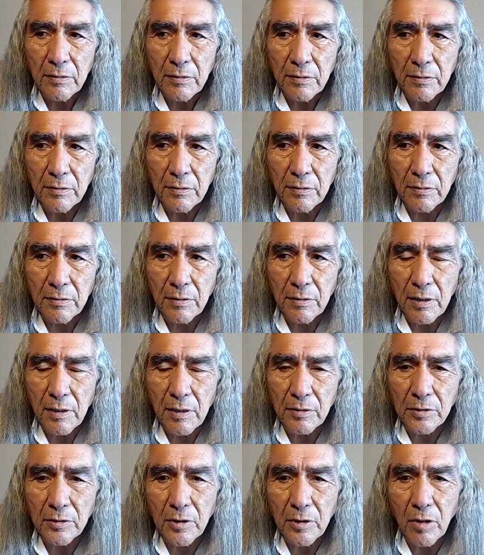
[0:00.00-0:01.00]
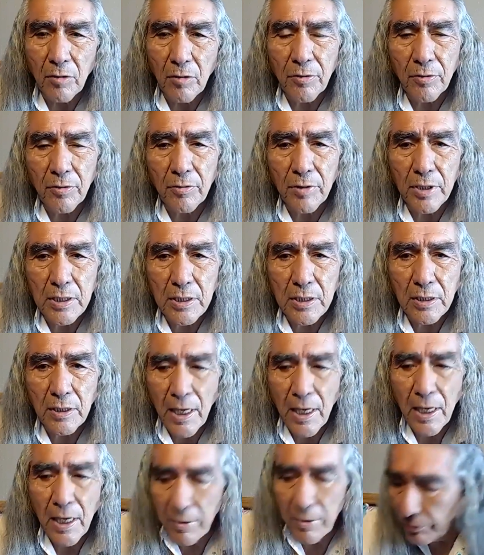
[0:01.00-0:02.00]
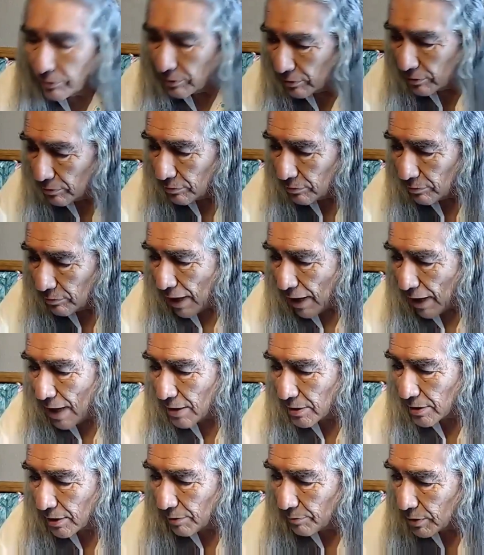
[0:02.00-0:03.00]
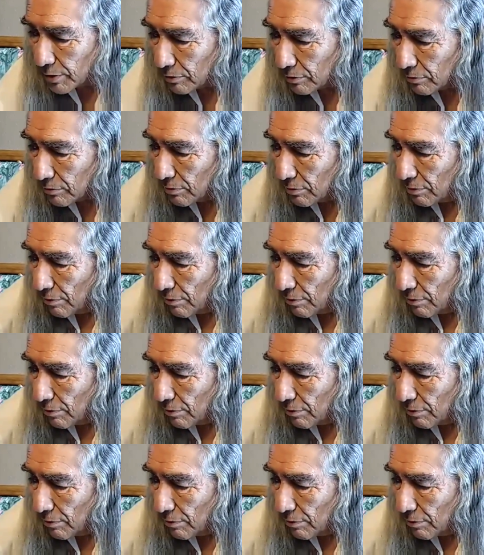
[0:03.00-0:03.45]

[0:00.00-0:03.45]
And as you go through this life, and you ask them to